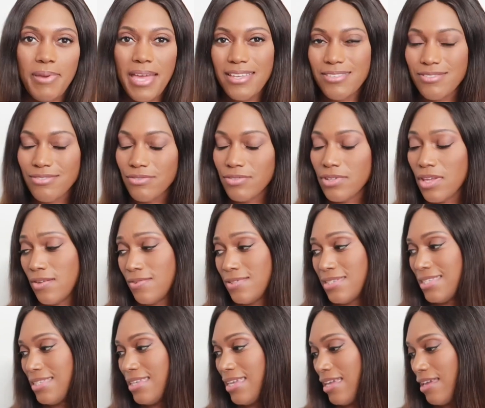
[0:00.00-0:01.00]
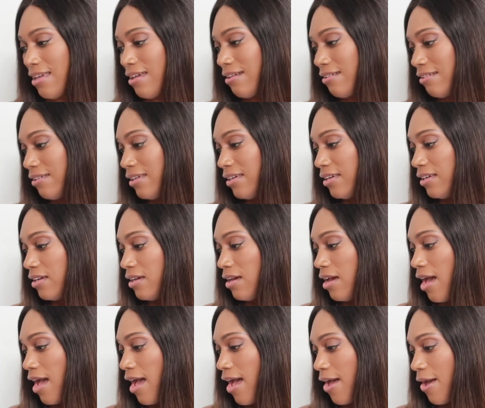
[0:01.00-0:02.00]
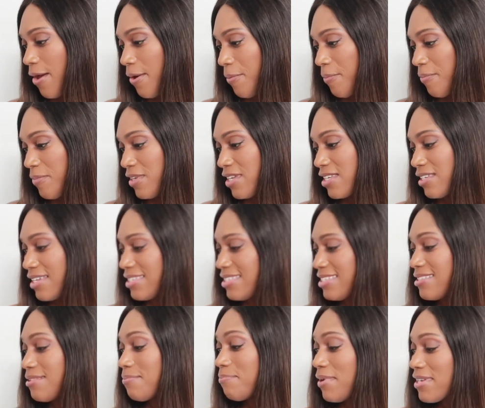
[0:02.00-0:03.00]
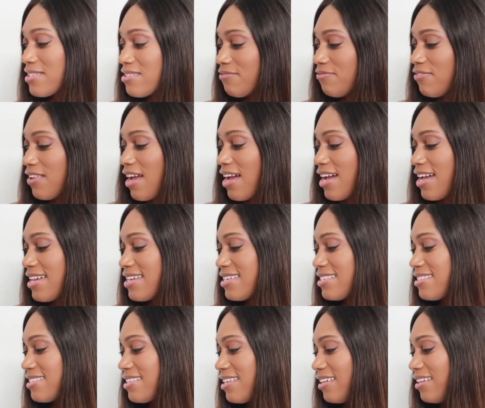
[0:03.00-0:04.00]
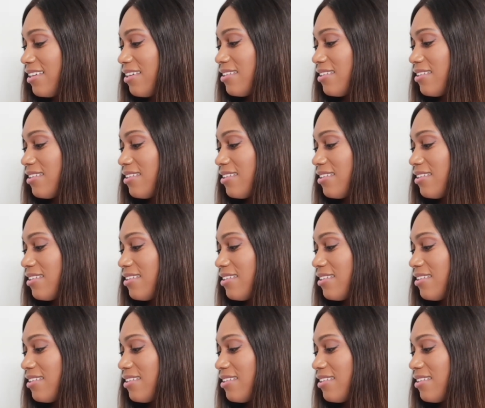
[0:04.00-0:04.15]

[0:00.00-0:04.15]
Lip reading: petal note in here. I see some butterflies,